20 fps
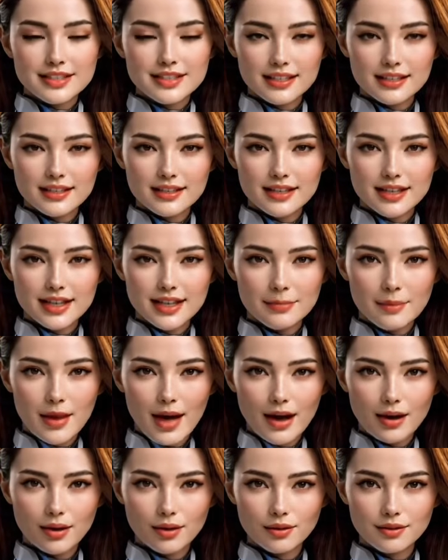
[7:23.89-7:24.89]
my rook
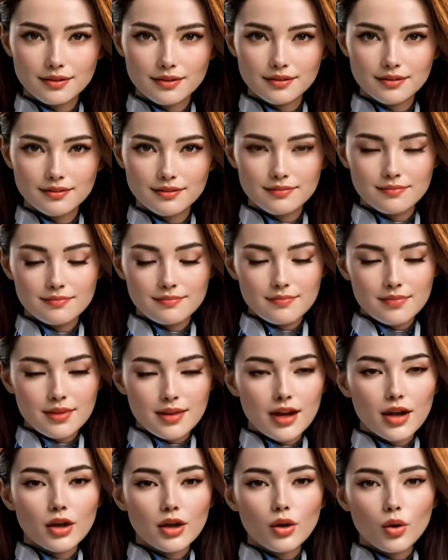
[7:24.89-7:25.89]
goes to
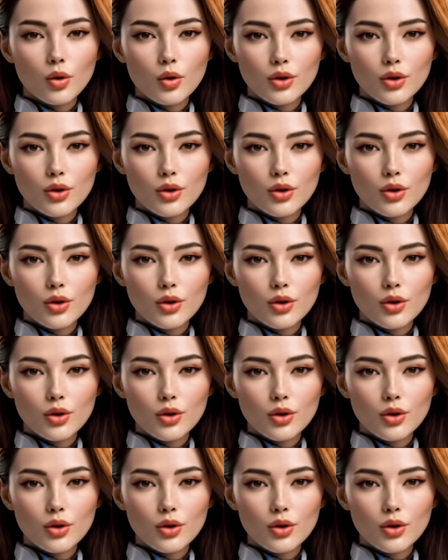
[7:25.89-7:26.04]
g2